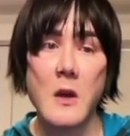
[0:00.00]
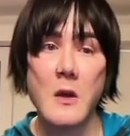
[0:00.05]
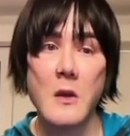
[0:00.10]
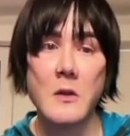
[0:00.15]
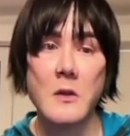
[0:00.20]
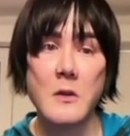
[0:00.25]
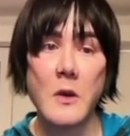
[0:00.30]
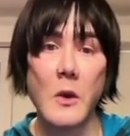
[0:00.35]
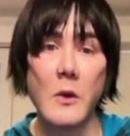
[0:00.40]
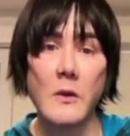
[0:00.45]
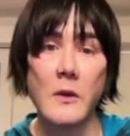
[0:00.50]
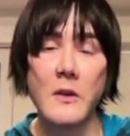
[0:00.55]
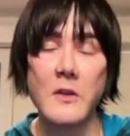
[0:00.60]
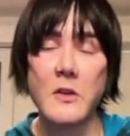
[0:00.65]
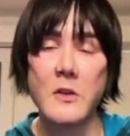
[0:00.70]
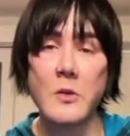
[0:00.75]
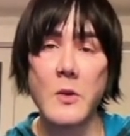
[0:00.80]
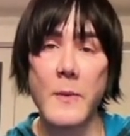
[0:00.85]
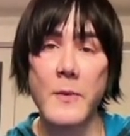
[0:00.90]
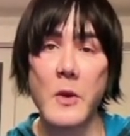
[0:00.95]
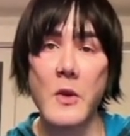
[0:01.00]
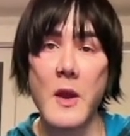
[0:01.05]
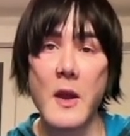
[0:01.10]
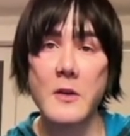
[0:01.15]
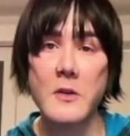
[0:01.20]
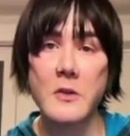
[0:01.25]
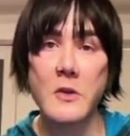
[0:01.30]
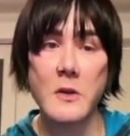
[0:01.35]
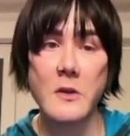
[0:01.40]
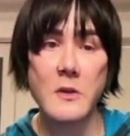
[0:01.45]
So let's just whip through the
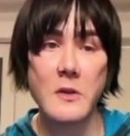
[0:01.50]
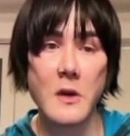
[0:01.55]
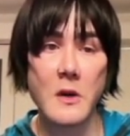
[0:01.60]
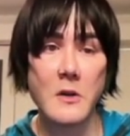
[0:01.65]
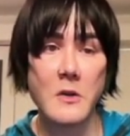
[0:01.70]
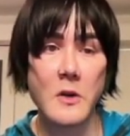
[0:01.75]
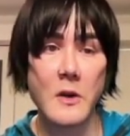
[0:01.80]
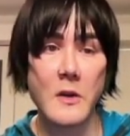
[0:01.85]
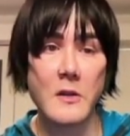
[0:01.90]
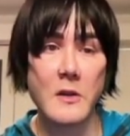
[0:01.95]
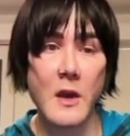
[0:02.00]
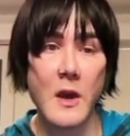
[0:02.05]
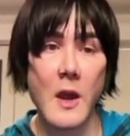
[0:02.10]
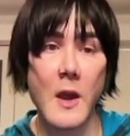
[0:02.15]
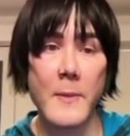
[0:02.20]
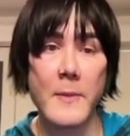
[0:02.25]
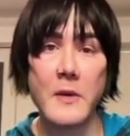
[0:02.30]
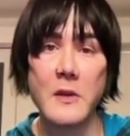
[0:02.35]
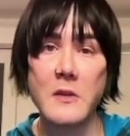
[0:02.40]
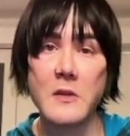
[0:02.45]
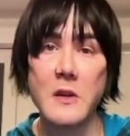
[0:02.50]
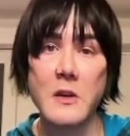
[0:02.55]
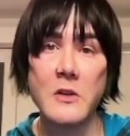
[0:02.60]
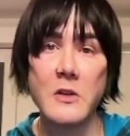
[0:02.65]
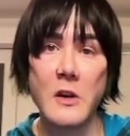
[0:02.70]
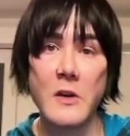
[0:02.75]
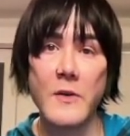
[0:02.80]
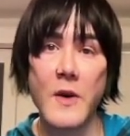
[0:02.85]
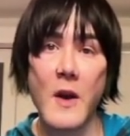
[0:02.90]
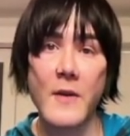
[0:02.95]
answer choices here. Choice A, P C G
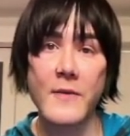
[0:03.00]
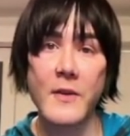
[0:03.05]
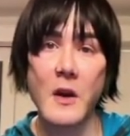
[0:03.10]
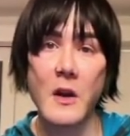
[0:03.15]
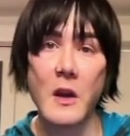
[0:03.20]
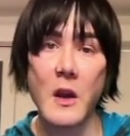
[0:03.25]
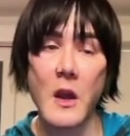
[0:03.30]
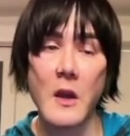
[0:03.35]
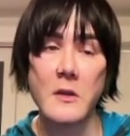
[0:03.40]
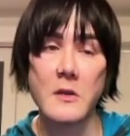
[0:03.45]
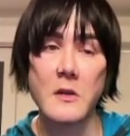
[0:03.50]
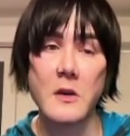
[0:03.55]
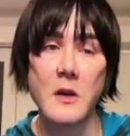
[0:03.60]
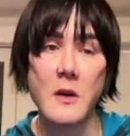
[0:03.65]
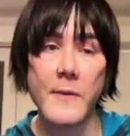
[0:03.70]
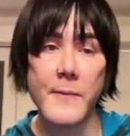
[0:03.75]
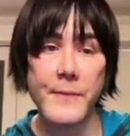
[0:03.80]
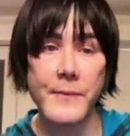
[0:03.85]
gene, wrong fucking answer.